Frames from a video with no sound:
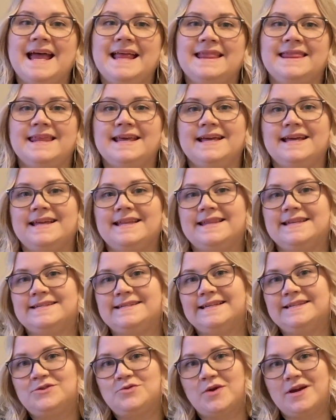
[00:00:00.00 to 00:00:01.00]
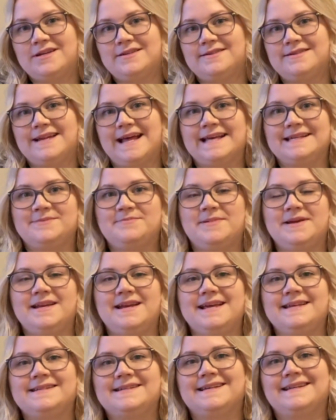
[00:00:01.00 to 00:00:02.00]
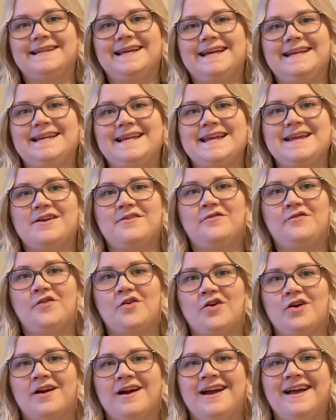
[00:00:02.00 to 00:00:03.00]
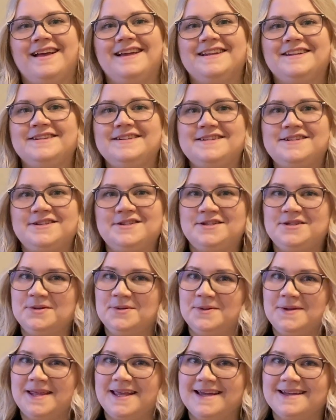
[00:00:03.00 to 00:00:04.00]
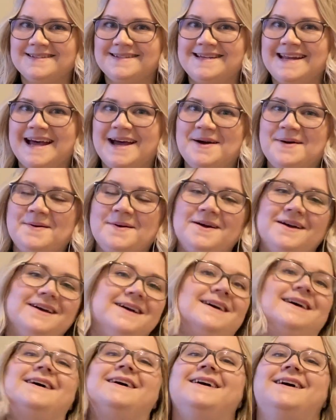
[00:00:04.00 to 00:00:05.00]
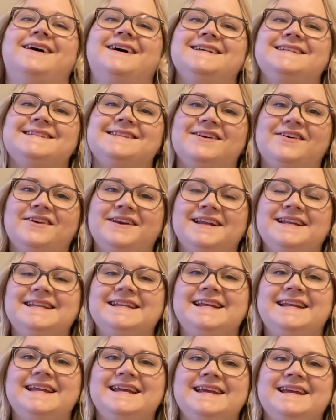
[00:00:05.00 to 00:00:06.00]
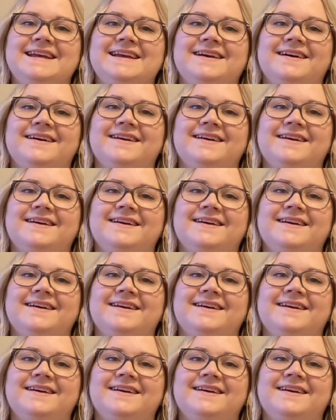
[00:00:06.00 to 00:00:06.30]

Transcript: The situation has been escalating for 2 years now. I started knitting